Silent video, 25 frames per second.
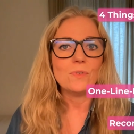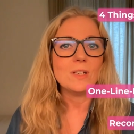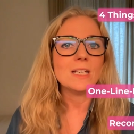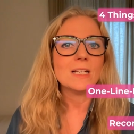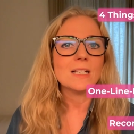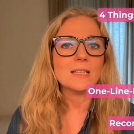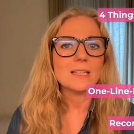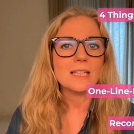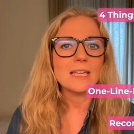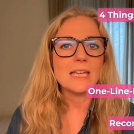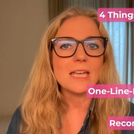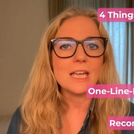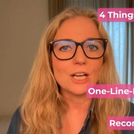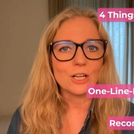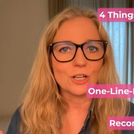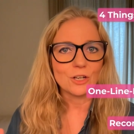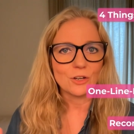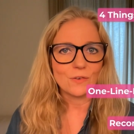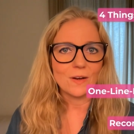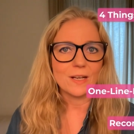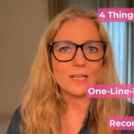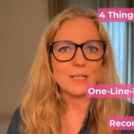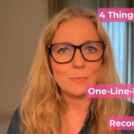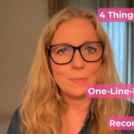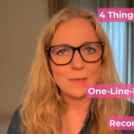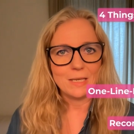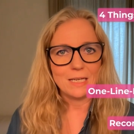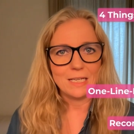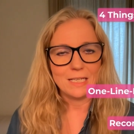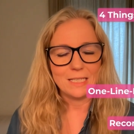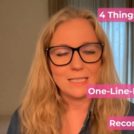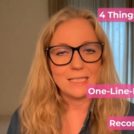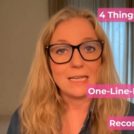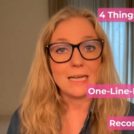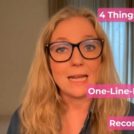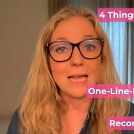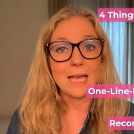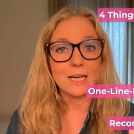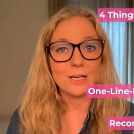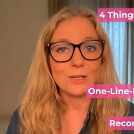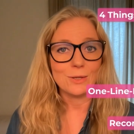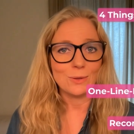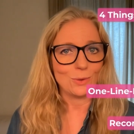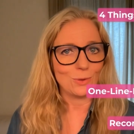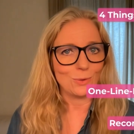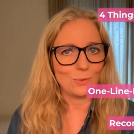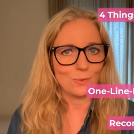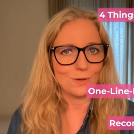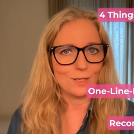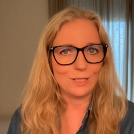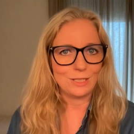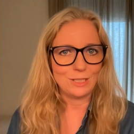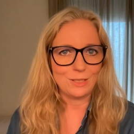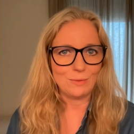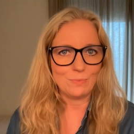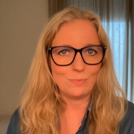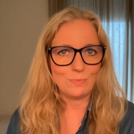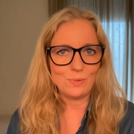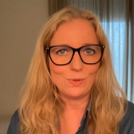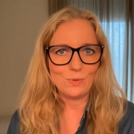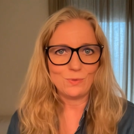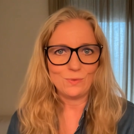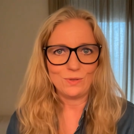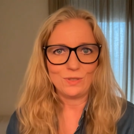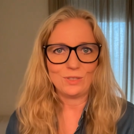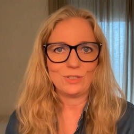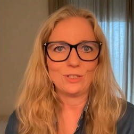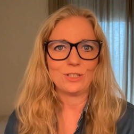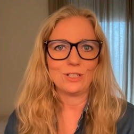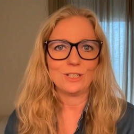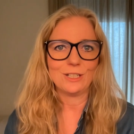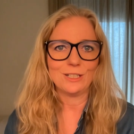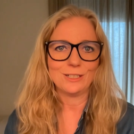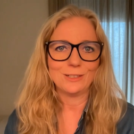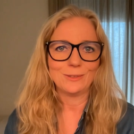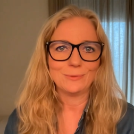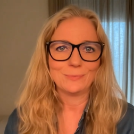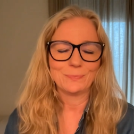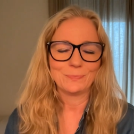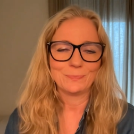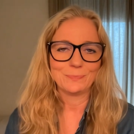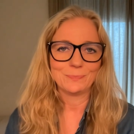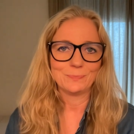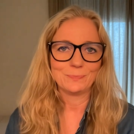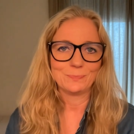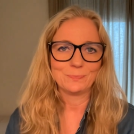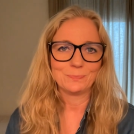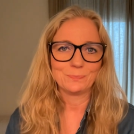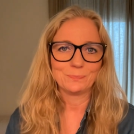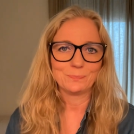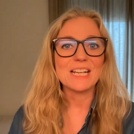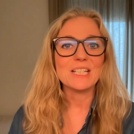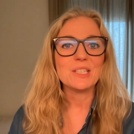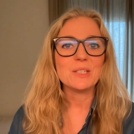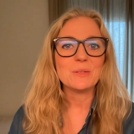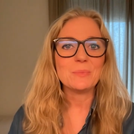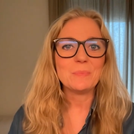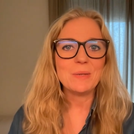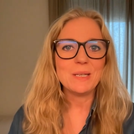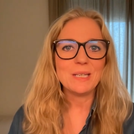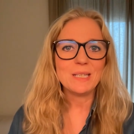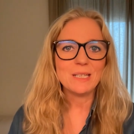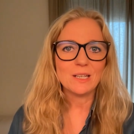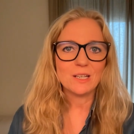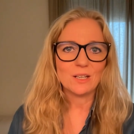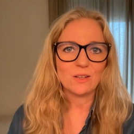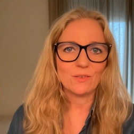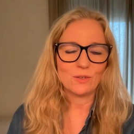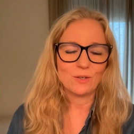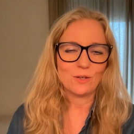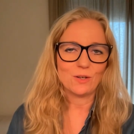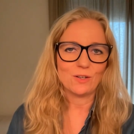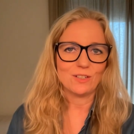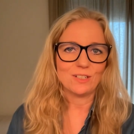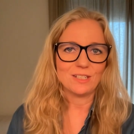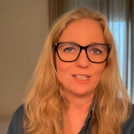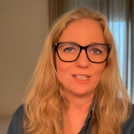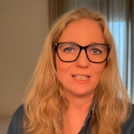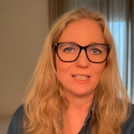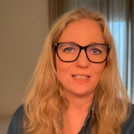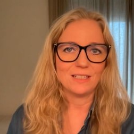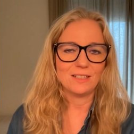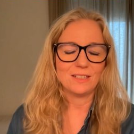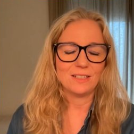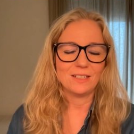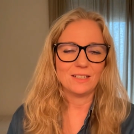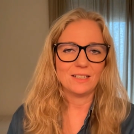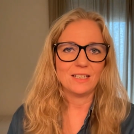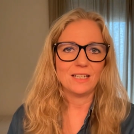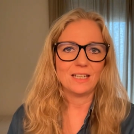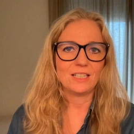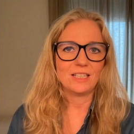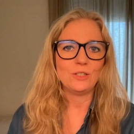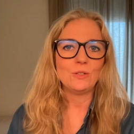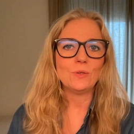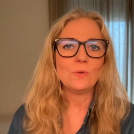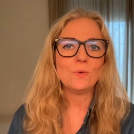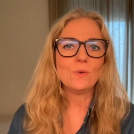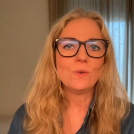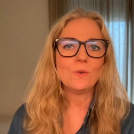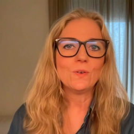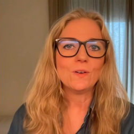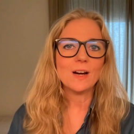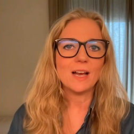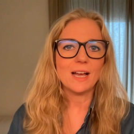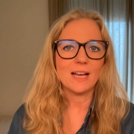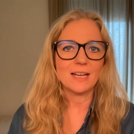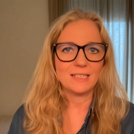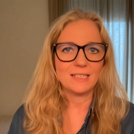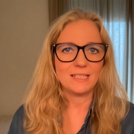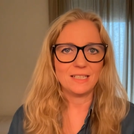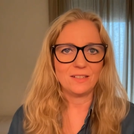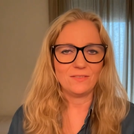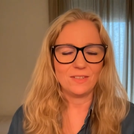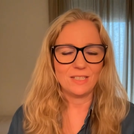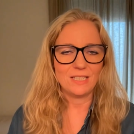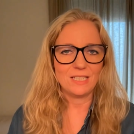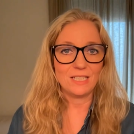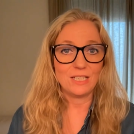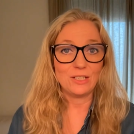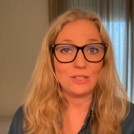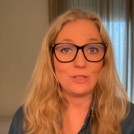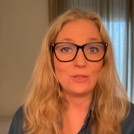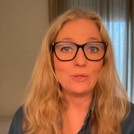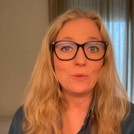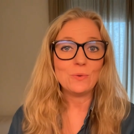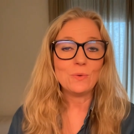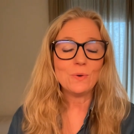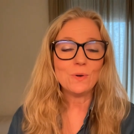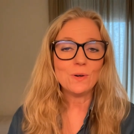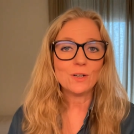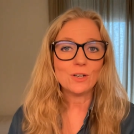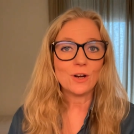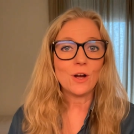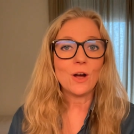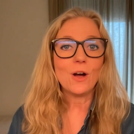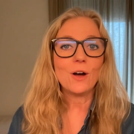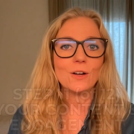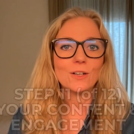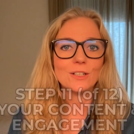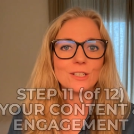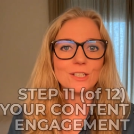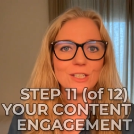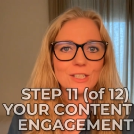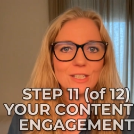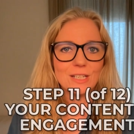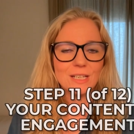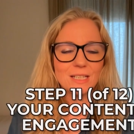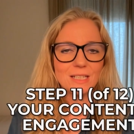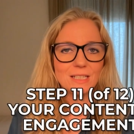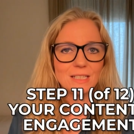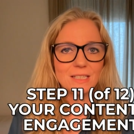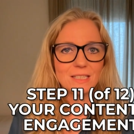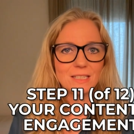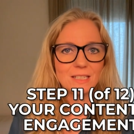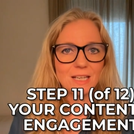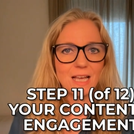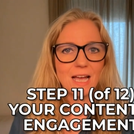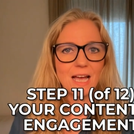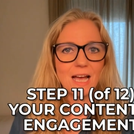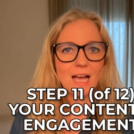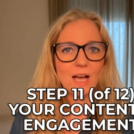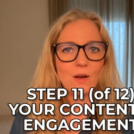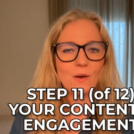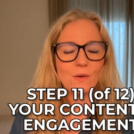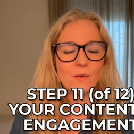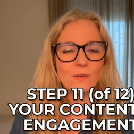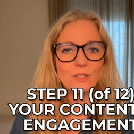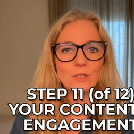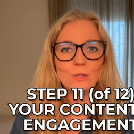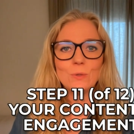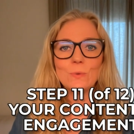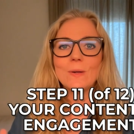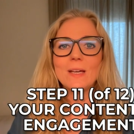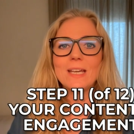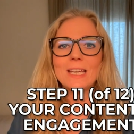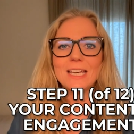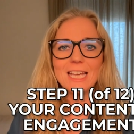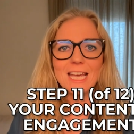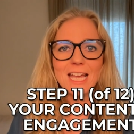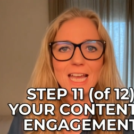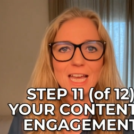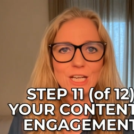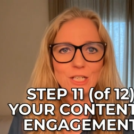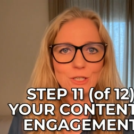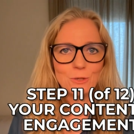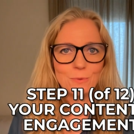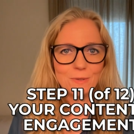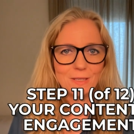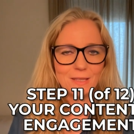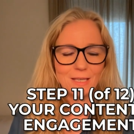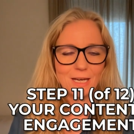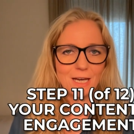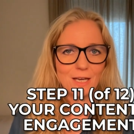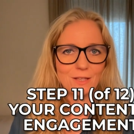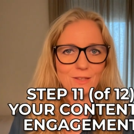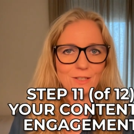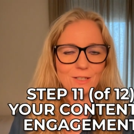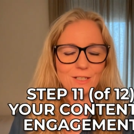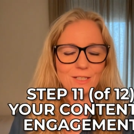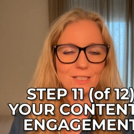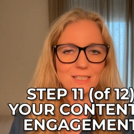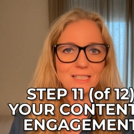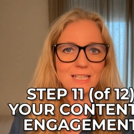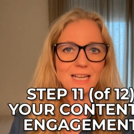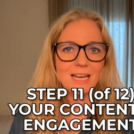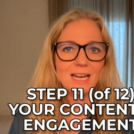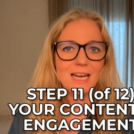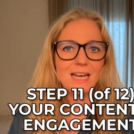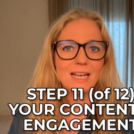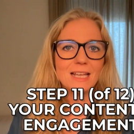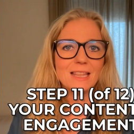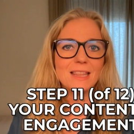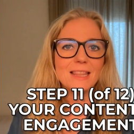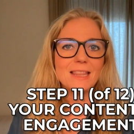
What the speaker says: really a credibility and authority booster. And speaking of content, your activity, your content, how you engage with others,